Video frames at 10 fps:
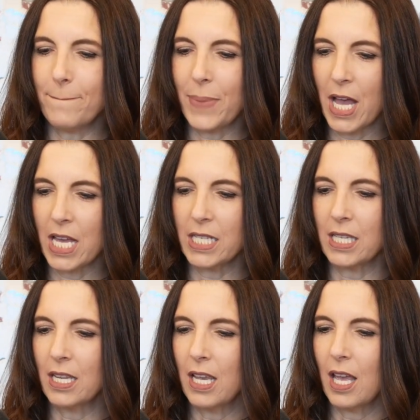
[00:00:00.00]
But
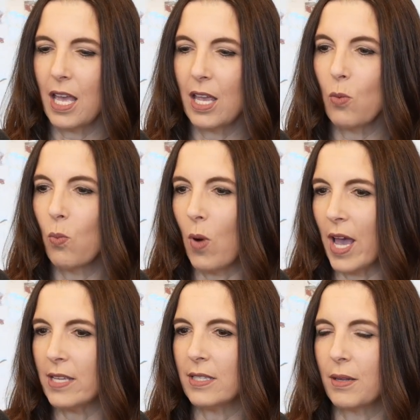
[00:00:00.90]
it
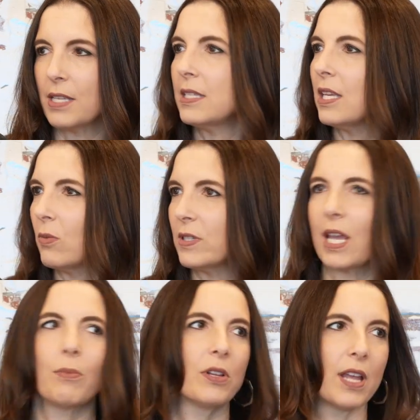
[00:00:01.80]
was because he was
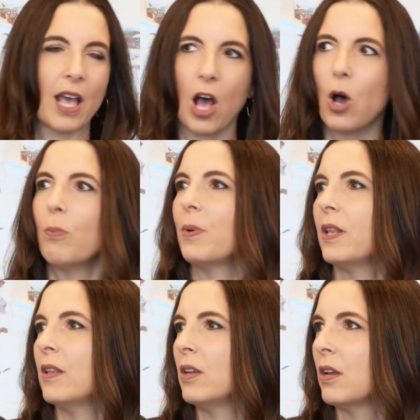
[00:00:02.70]
able to help,
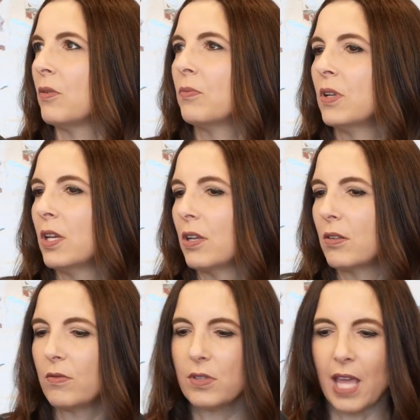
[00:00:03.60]
and,
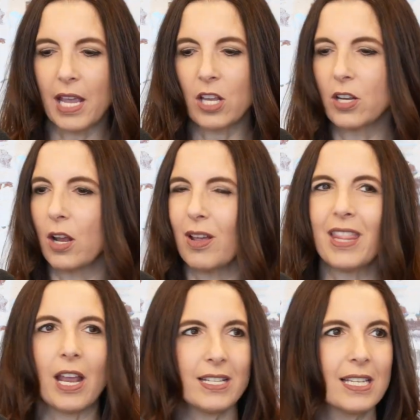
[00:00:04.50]
they could go and
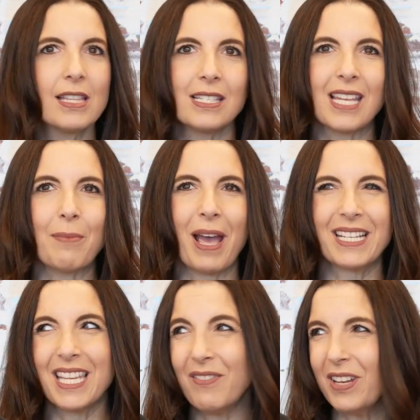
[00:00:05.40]
they did the same
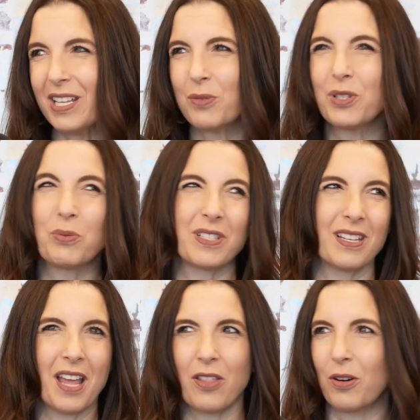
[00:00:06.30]
activities, which was
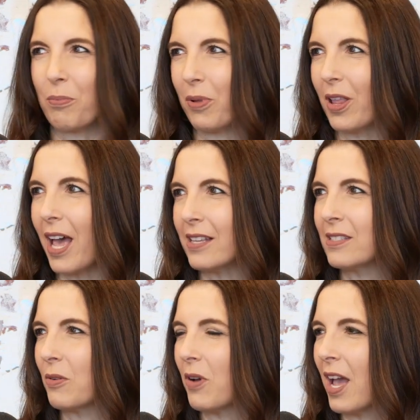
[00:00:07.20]
another plus.
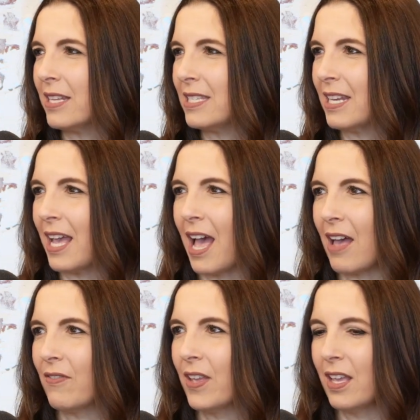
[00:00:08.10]
So I didn't
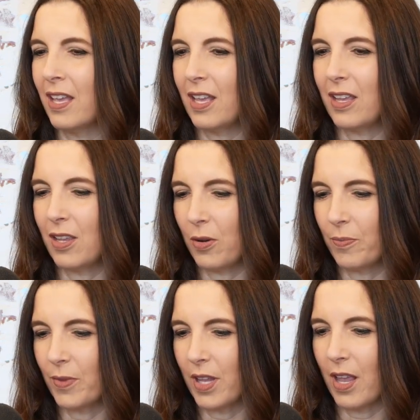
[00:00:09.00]
have,
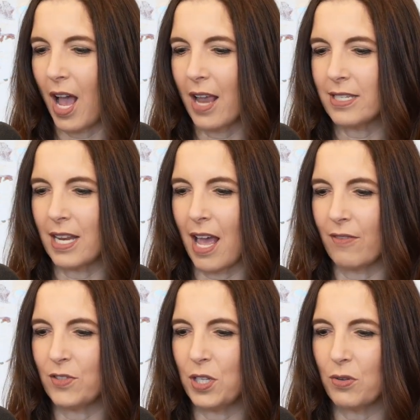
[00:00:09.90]

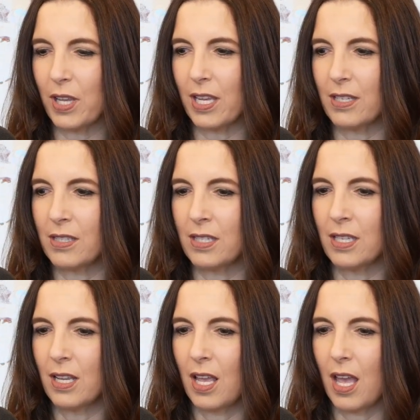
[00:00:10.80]
two kids
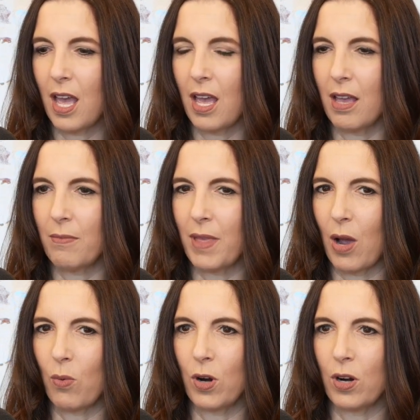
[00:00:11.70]

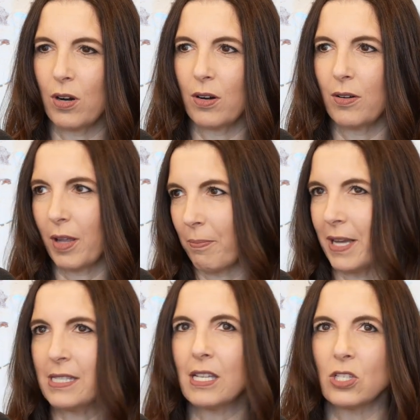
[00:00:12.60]
that were like my
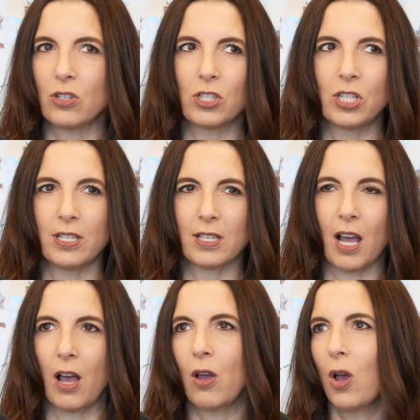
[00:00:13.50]
sister. She's
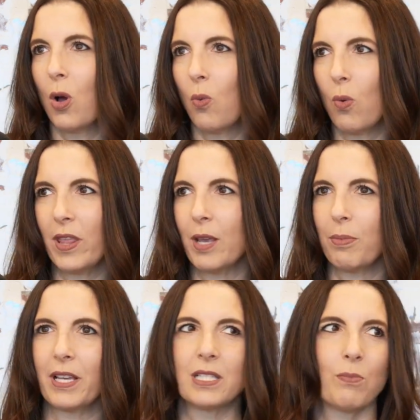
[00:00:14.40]
got one that
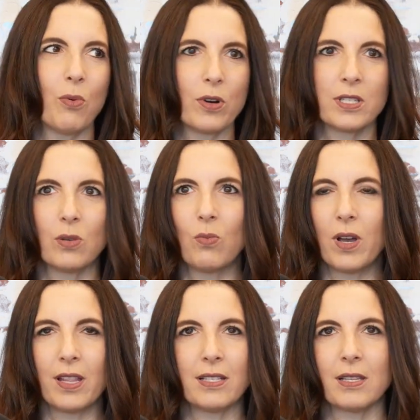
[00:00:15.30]
plays sports and one
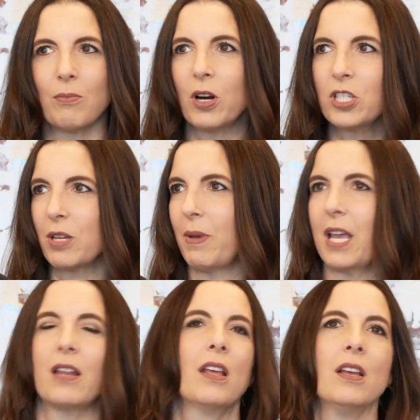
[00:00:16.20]
that's in marching
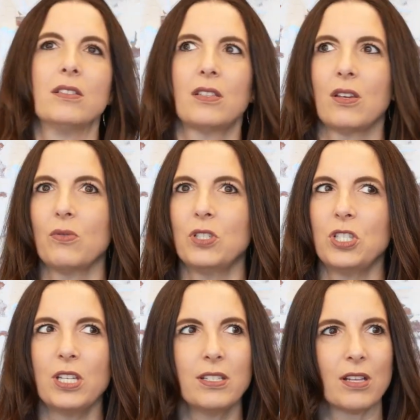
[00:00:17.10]
band. So
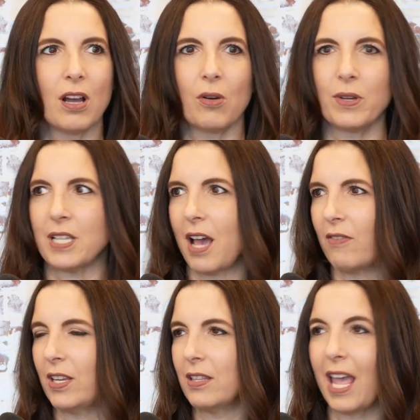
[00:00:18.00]
she's always
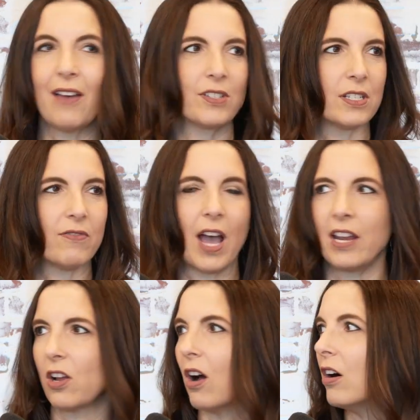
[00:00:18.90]
they have to divide
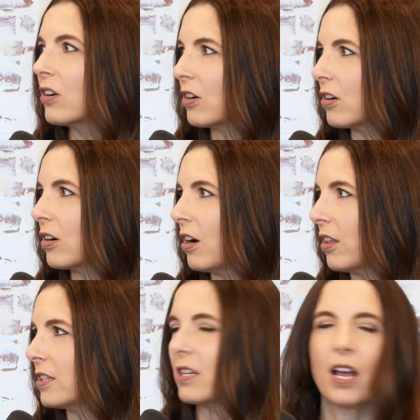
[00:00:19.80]
and conquer all
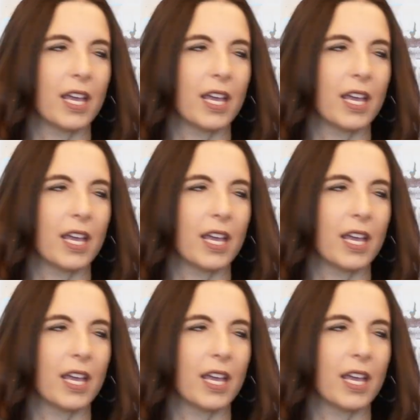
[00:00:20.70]
the time.